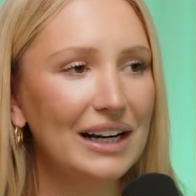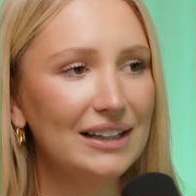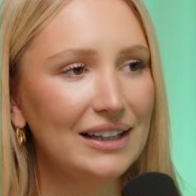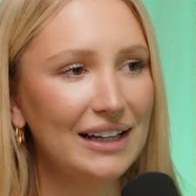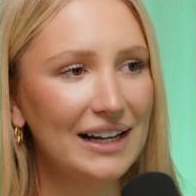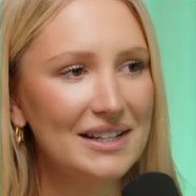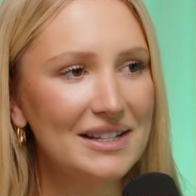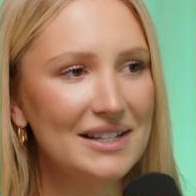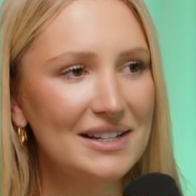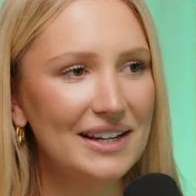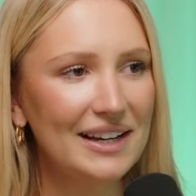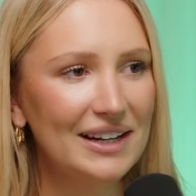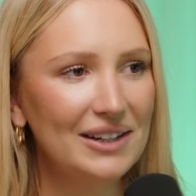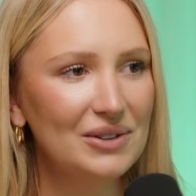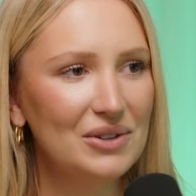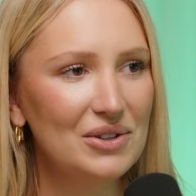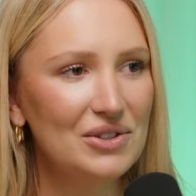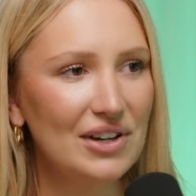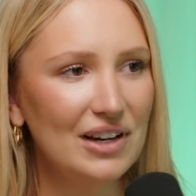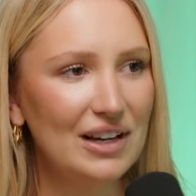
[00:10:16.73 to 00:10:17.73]
let's now
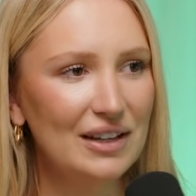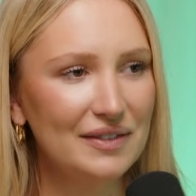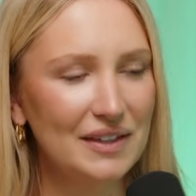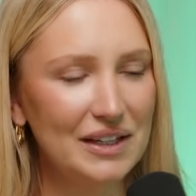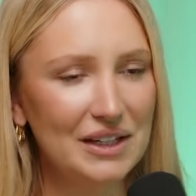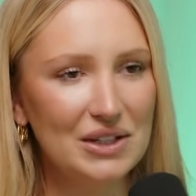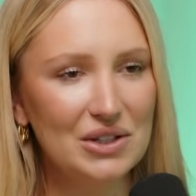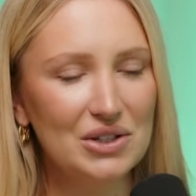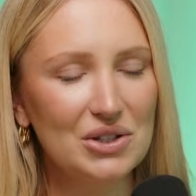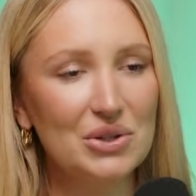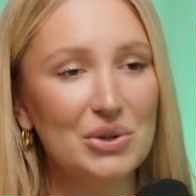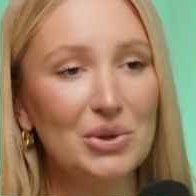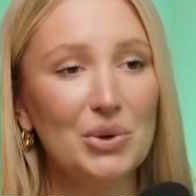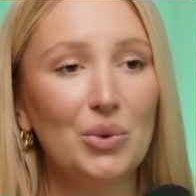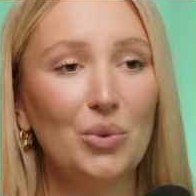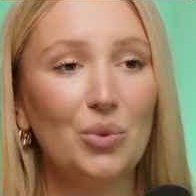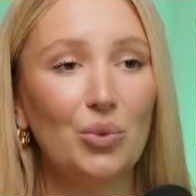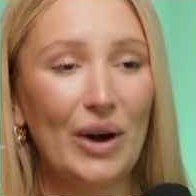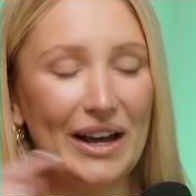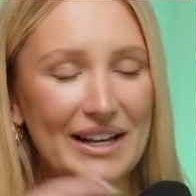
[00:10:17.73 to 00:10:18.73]
dive into the
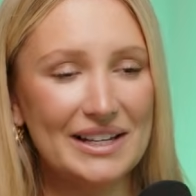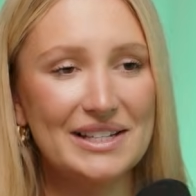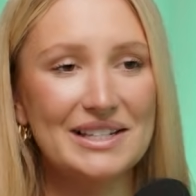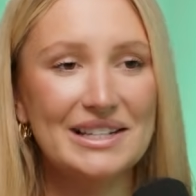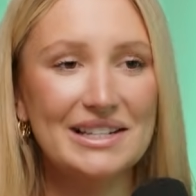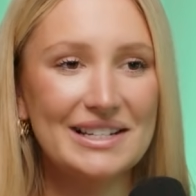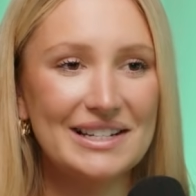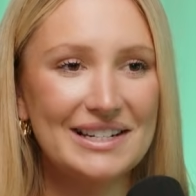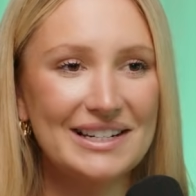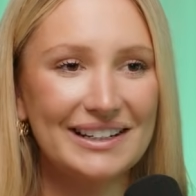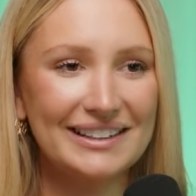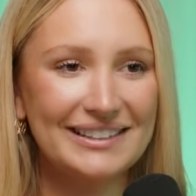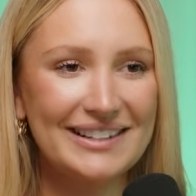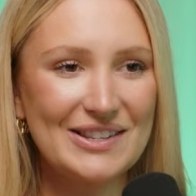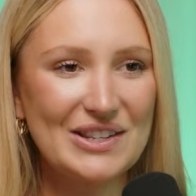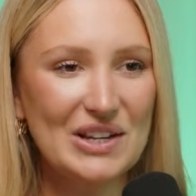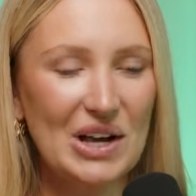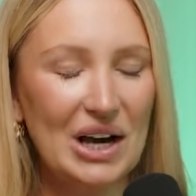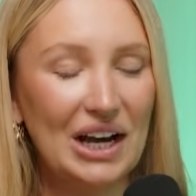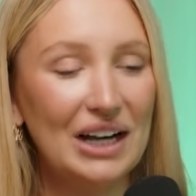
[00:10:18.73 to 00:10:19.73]
west
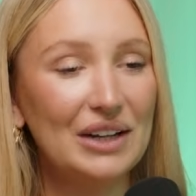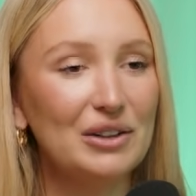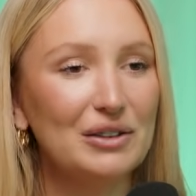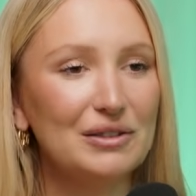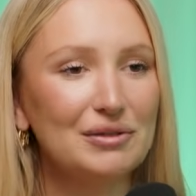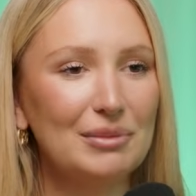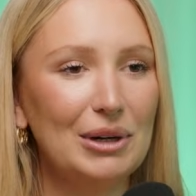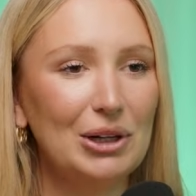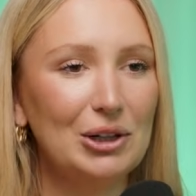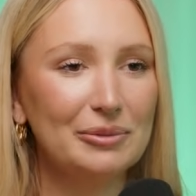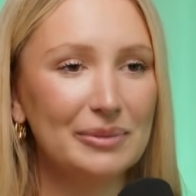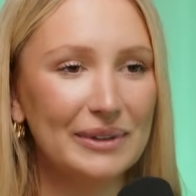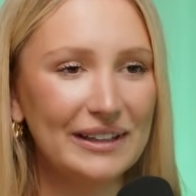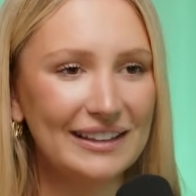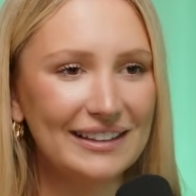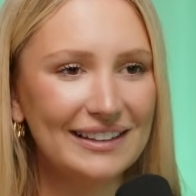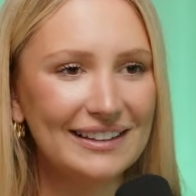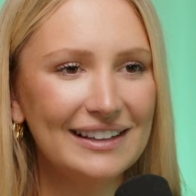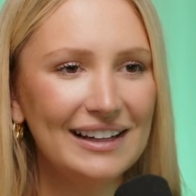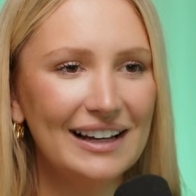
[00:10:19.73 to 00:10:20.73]
side of
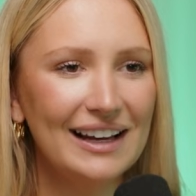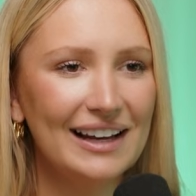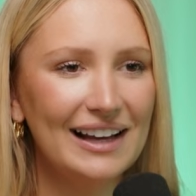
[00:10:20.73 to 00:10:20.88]
Melbourne.